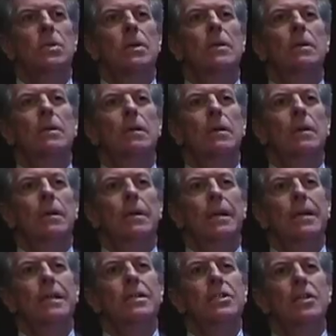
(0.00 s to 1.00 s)
that
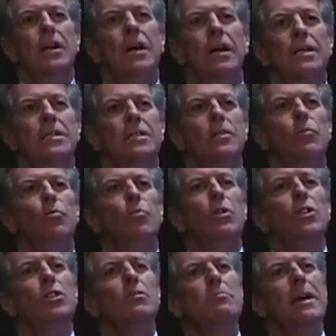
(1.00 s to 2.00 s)
he decides that
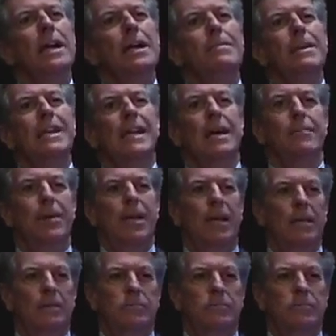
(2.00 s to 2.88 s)
with the baby coming,